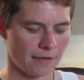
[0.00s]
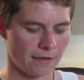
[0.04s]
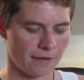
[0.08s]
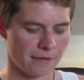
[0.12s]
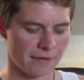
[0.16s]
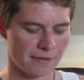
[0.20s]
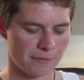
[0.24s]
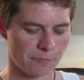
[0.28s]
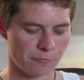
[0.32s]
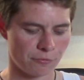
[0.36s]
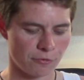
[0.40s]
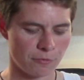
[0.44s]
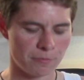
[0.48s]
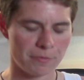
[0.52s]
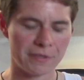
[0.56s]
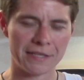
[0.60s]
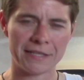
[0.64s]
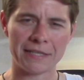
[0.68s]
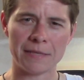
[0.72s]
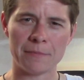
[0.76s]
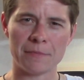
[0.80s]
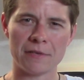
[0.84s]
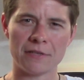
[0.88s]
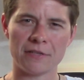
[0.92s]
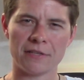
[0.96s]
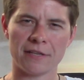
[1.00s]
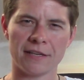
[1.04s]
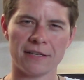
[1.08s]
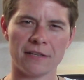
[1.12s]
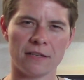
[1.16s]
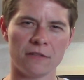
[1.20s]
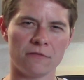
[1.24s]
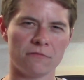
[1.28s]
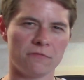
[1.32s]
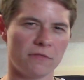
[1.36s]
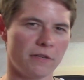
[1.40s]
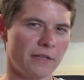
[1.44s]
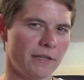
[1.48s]
it's probably an image they
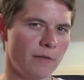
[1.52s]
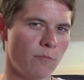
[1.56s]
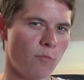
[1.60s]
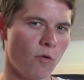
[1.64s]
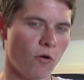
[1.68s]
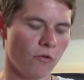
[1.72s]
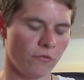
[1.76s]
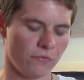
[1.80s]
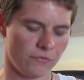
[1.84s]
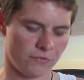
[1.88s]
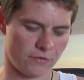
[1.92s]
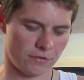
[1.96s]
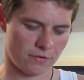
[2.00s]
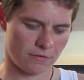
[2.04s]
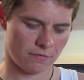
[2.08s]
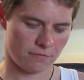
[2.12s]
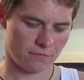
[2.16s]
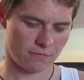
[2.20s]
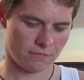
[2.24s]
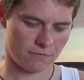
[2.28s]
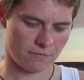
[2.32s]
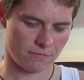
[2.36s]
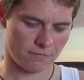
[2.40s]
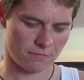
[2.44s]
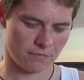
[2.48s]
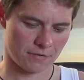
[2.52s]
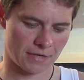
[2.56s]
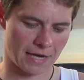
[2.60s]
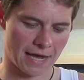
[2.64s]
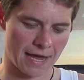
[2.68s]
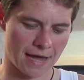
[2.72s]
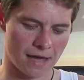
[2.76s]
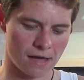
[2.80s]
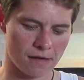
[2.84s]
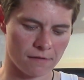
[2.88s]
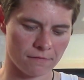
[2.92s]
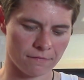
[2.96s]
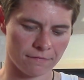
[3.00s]
don't really want to
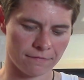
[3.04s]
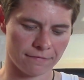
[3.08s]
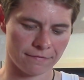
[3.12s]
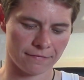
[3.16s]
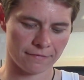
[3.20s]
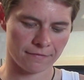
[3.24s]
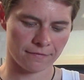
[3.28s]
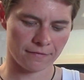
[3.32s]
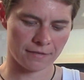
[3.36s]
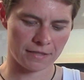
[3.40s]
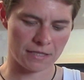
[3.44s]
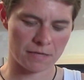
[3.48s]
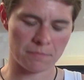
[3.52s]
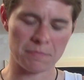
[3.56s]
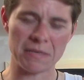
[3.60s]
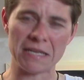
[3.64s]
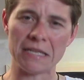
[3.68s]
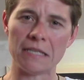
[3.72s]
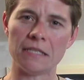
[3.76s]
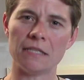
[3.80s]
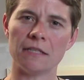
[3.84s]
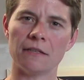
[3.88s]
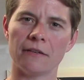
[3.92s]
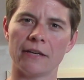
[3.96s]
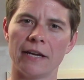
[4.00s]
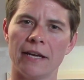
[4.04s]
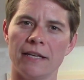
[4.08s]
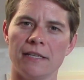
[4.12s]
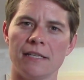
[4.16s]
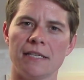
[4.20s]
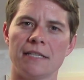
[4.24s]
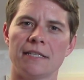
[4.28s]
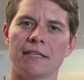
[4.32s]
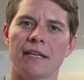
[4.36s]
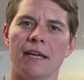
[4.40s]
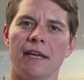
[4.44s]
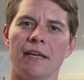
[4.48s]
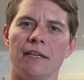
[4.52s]
have in the media at any
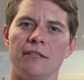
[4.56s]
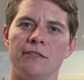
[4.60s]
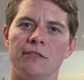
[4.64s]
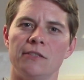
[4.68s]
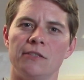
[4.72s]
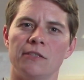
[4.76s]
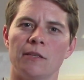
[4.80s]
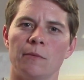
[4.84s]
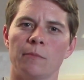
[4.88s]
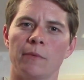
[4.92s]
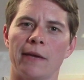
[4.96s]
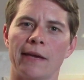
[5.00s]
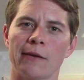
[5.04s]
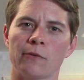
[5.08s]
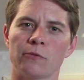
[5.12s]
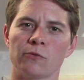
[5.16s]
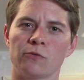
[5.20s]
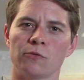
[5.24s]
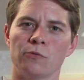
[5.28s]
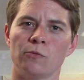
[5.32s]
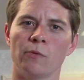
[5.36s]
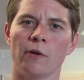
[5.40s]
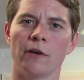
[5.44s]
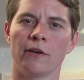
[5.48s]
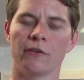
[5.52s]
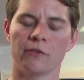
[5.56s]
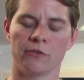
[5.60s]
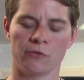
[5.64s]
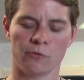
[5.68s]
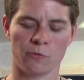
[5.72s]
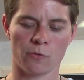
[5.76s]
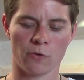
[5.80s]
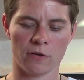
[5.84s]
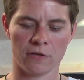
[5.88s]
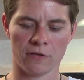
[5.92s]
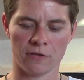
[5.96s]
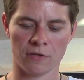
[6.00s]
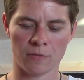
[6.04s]
stage, is some council workers
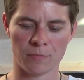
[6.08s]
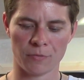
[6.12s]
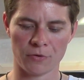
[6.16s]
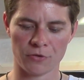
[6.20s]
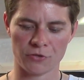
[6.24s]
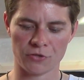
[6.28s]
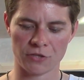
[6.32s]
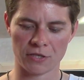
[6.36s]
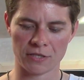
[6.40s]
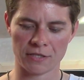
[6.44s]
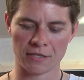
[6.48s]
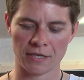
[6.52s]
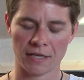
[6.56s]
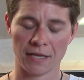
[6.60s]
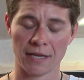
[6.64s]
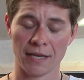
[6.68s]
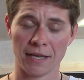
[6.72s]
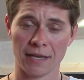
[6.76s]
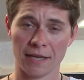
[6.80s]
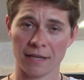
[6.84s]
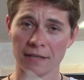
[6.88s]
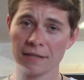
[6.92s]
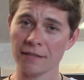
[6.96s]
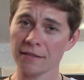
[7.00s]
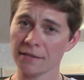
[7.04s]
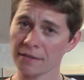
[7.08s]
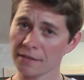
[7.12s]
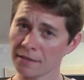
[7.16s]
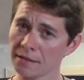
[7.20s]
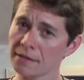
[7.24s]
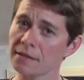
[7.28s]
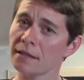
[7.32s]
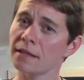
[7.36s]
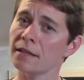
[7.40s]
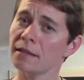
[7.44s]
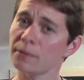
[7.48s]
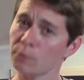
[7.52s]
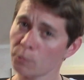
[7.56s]
squatting in the bushes. At least this
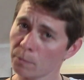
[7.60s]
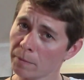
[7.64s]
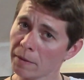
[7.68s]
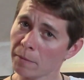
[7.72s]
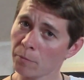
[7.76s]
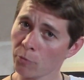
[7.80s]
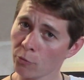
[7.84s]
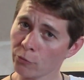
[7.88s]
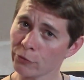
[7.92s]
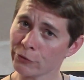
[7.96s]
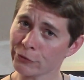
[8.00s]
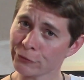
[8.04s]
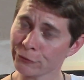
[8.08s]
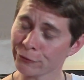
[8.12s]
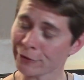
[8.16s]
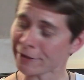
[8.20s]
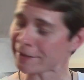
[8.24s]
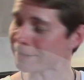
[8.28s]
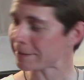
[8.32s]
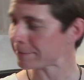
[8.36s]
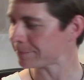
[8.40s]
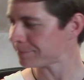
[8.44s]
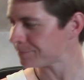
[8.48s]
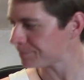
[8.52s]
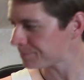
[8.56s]
is a little bit more discreet.